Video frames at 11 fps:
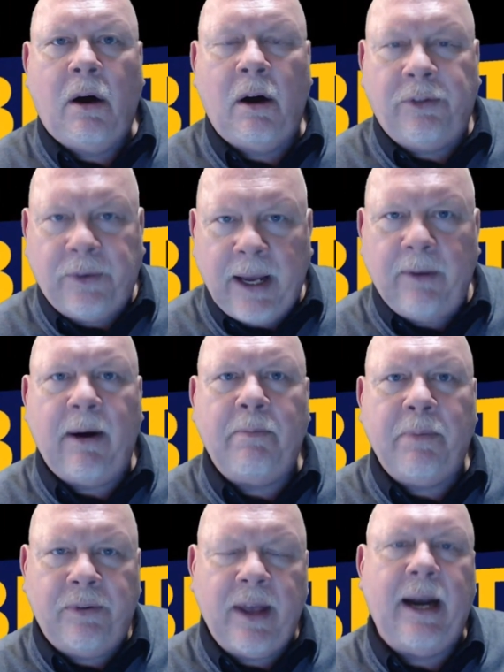our state
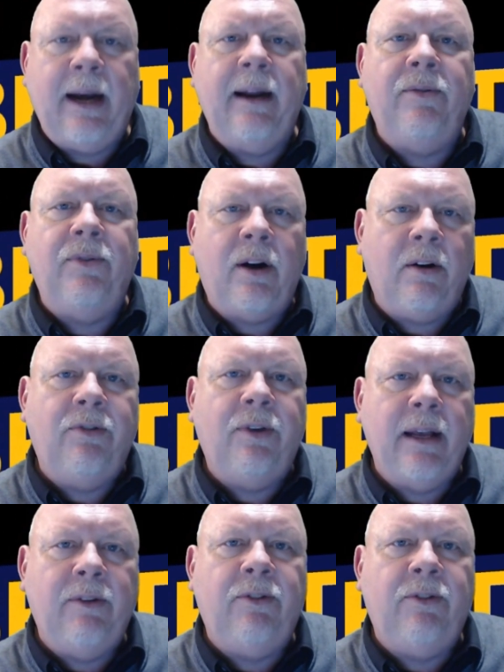representatives and our state